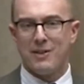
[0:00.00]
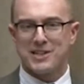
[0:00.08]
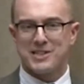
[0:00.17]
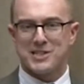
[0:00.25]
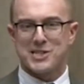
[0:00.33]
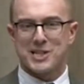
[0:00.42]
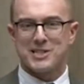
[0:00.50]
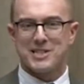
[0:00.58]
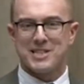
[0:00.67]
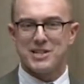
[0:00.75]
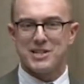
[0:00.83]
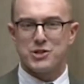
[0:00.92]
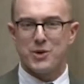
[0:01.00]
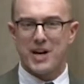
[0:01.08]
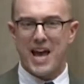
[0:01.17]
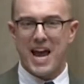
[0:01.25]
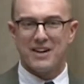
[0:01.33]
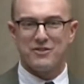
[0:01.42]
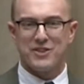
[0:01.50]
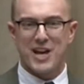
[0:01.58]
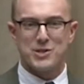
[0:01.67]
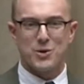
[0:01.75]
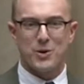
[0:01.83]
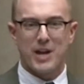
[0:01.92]
like to stick to the issue at hand, if
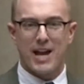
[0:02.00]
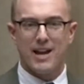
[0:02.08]
that's okay.